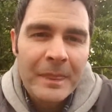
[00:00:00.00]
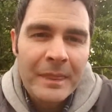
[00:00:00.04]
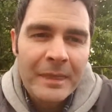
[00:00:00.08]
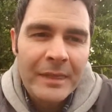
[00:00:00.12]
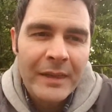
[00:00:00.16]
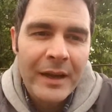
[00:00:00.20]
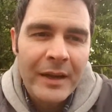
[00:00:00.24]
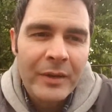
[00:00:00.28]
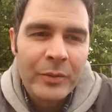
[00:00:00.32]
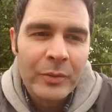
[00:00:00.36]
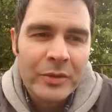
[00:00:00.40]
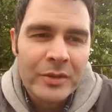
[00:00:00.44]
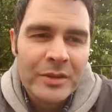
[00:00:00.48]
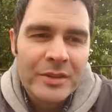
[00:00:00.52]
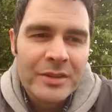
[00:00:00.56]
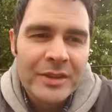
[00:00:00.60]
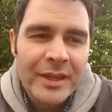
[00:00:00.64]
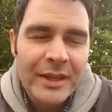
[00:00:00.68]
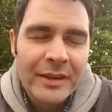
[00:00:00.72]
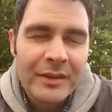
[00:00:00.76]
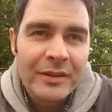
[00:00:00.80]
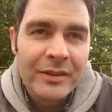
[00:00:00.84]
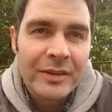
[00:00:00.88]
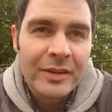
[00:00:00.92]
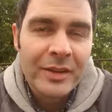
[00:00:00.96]
that would
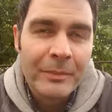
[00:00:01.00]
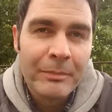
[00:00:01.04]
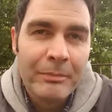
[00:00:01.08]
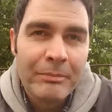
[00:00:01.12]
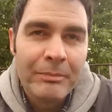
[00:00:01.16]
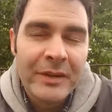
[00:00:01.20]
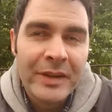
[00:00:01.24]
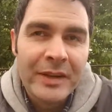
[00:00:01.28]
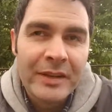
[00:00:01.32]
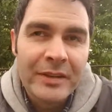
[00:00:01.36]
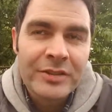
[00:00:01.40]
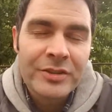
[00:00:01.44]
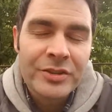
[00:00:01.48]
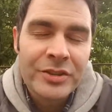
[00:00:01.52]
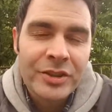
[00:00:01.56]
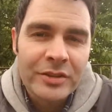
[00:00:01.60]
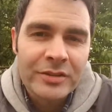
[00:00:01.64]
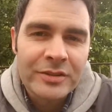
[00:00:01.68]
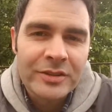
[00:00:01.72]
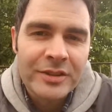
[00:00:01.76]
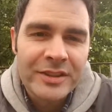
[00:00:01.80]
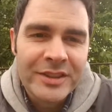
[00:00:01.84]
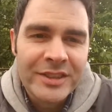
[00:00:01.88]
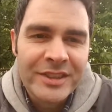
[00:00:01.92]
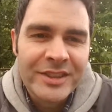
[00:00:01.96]
sound like a big shock
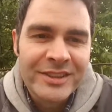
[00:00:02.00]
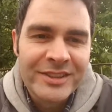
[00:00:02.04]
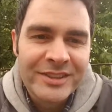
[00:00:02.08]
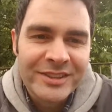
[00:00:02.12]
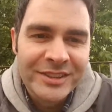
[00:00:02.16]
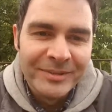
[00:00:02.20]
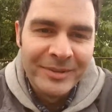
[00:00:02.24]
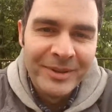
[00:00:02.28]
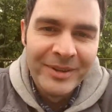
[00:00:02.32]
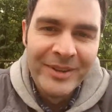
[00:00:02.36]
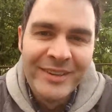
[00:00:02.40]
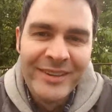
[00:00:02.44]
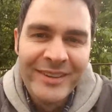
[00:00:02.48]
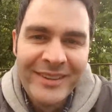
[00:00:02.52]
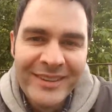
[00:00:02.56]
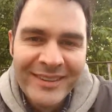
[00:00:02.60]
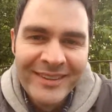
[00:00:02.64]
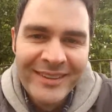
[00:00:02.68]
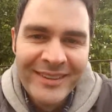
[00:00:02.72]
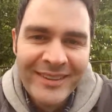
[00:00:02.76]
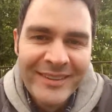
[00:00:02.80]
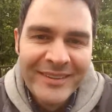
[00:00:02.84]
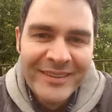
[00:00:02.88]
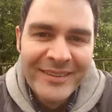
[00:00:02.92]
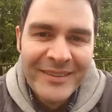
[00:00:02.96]
to the system.
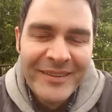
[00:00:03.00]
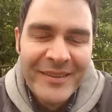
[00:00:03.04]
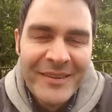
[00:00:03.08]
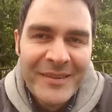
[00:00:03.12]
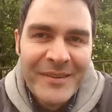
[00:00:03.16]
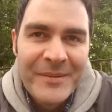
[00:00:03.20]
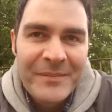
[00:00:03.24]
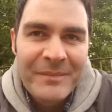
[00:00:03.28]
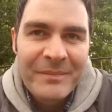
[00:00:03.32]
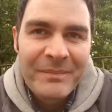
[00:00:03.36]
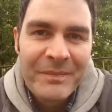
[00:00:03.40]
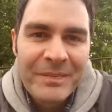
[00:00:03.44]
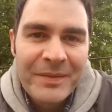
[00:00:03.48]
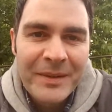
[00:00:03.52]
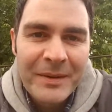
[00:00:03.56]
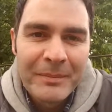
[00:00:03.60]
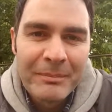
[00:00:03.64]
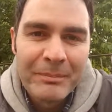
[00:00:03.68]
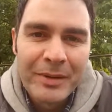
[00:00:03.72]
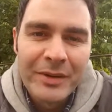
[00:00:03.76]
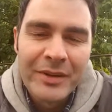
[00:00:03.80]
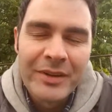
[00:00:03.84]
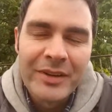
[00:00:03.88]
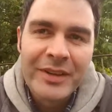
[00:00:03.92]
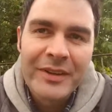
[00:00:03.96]

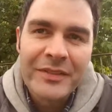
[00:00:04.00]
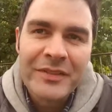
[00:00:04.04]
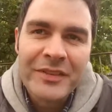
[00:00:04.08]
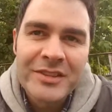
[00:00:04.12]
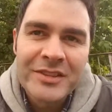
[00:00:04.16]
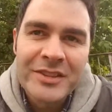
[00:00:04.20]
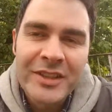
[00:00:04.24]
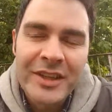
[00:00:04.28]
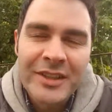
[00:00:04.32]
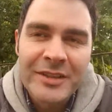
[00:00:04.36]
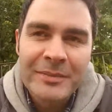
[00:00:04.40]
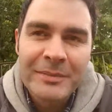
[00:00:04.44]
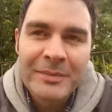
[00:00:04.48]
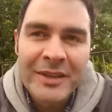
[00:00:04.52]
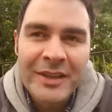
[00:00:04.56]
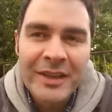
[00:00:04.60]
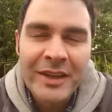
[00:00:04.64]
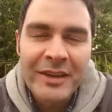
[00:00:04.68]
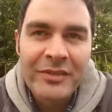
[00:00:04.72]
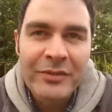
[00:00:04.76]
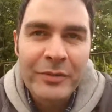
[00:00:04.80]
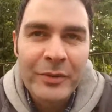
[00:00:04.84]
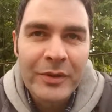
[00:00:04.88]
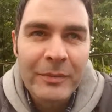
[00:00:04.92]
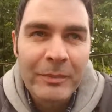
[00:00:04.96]
But if you started me
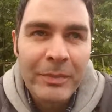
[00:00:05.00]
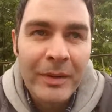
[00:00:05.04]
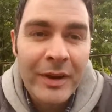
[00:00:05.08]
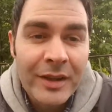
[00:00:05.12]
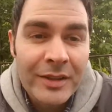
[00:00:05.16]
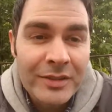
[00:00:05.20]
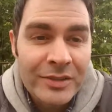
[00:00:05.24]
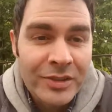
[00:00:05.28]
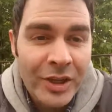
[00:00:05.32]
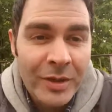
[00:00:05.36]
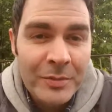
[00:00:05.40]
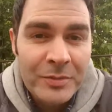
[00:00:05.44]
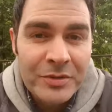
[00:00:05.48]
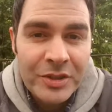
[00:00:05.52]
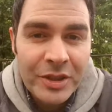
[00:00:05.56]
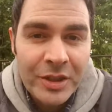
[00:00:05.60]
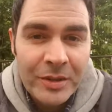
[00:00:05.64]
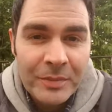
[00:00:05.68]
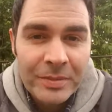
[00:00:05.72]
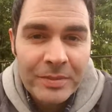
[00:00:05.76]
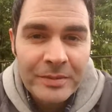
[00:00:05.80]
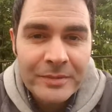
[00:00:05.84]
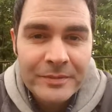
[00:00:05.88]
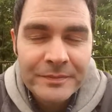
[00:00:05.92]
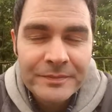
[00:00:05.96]
off with a part-time job
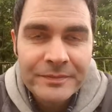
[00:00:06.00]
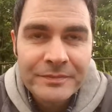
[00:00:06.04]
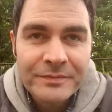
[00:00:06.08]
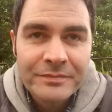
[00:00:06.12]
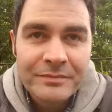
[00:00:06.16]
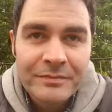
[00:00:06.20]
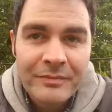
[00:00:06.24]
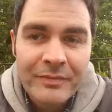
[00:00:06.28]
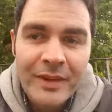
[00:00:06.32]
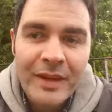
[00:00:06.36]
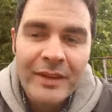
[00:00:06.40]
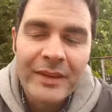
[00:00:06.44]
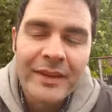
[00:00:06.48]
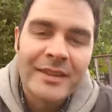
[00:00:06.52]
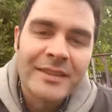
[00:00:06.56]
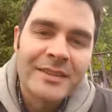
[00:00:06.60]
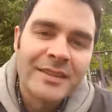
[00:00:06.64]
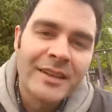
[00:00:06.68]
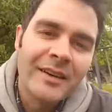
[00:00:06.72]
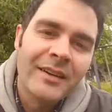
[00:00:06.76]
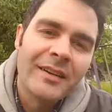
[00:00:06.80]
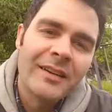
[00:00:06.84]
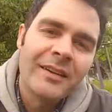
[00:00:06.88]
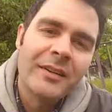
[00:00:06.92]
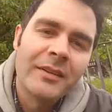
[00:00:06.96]
and then say,
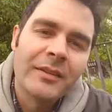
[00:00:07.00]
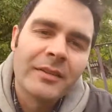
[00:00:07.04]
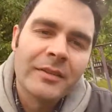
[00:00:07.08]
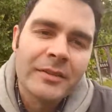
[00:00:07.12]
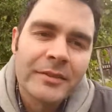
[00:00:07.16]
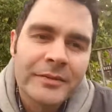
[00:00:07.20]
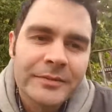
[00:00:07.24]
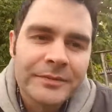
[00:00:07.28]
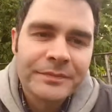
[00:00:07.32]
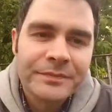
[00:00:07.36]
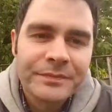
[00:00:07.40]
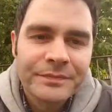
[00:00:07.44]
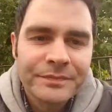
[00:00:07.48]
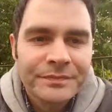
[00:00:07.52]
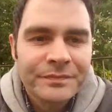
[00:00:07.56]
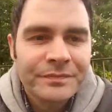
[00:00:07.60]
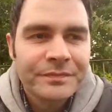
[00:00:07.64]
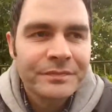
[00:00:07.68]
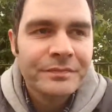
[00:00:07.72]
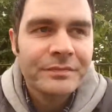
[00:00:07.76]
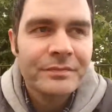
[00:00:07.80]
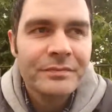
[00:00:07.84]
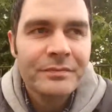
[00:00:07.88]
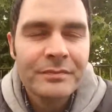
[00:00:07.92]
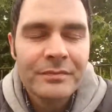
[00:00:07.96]
oh,
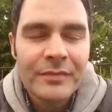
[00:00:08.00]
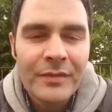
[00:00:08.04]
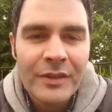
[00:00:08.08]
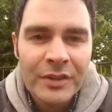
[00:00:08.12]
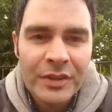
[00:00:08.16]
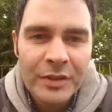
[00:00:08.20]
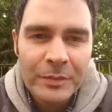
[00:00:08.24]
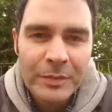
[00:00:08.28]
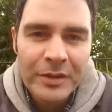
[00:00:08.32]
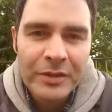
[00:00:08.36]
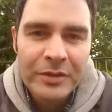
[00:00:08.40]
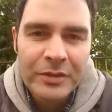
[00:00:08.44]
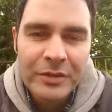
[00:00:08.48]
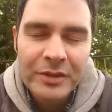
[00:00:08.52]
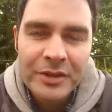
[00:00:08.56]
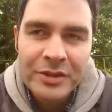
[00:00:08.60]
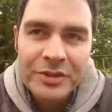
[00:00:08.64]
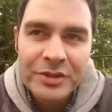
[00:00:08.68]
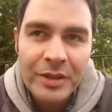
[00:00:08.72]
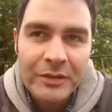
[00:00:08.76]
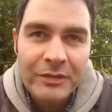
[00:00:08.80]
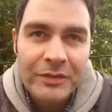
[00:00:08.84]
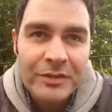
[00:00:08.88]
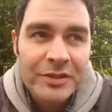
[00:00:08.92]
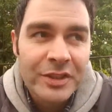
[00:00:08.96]
you've been doing this
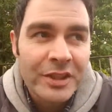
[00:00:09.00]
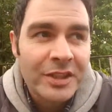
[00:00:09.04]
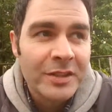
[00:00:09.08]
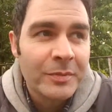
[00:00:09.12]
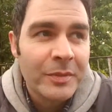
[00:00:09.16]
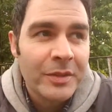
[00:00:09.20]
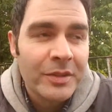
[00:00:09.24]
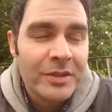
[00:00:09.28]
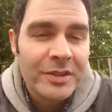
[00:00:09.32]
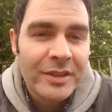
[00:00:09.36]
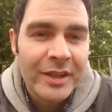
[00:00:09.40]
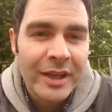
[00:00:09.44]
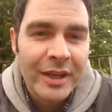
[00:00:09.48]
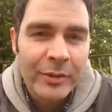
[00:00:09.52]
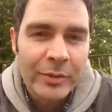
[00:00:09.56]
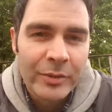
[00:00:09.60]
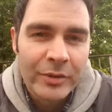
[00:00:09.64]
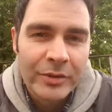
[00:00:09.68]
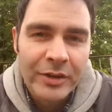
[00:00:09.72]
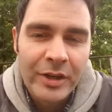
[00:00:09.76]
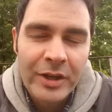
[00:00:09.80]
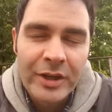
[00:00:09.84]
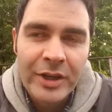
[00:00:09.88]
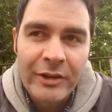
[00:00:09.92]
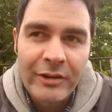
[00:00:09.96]
job for 6 months now, we'll
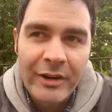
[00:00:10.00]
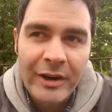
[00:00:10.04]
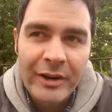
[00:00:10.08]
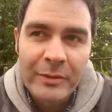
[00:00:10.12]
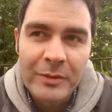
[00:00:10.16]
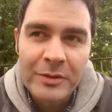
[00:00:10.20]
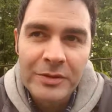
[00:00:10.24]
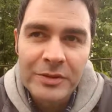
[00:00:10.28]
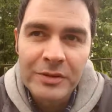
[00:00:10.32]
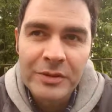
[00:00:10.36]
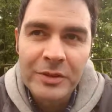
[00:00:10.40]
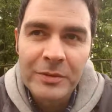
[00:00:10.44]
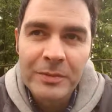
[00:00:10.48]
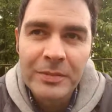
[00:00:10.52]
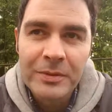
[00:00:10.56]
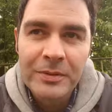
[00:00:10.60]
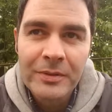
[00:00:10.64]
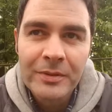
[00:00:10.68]
knock your hours up,